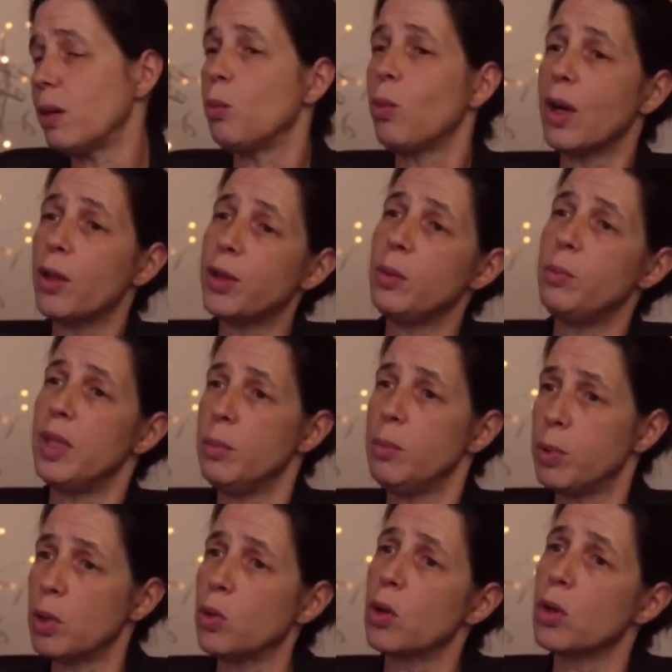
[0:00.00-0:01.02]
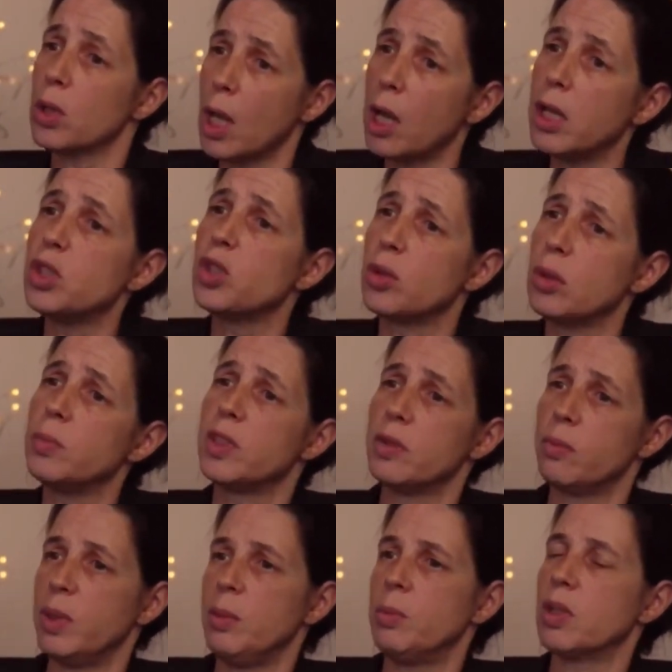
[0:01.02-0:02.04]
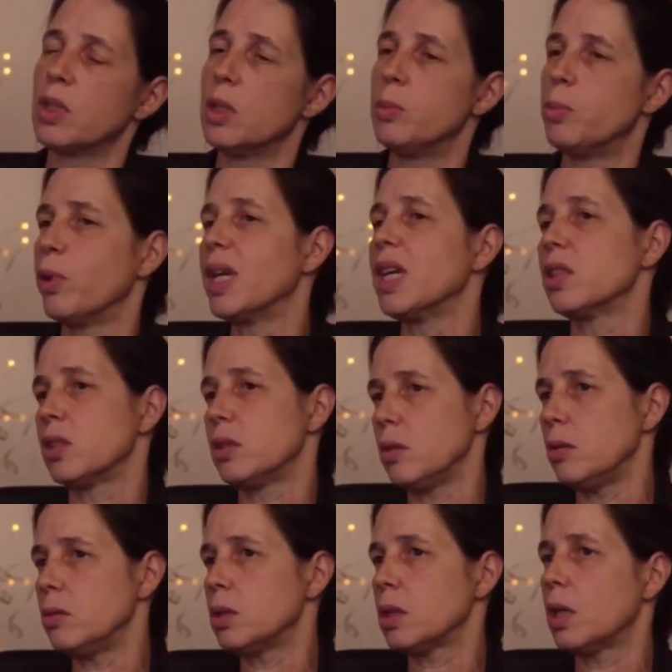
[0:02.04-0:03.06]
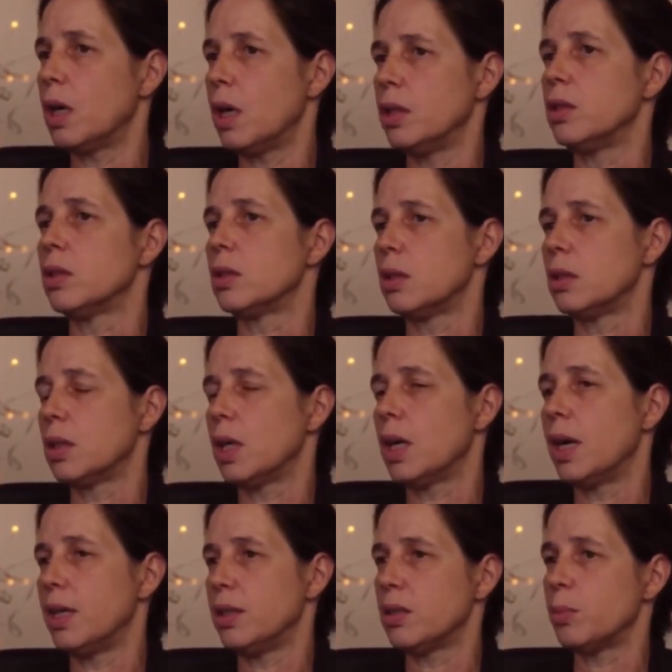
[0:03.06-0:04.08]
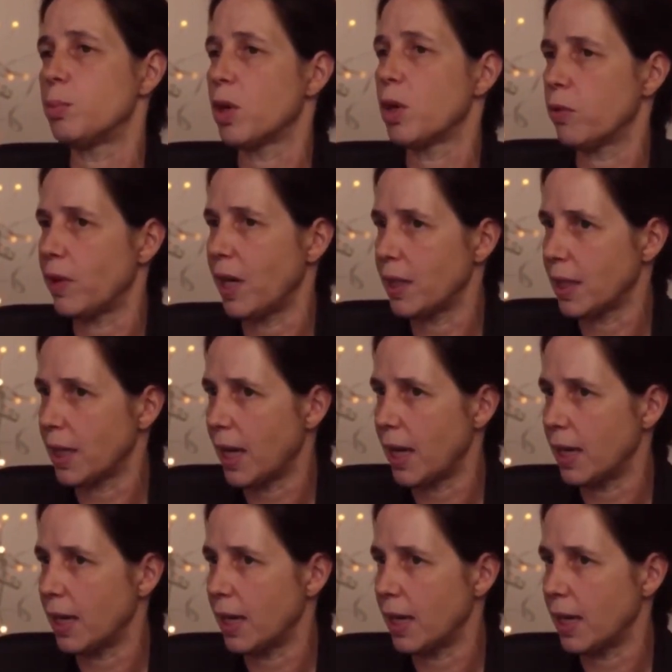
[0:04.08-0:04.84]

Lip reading: wealthy people or large groups of people could bring a suit under the Profiling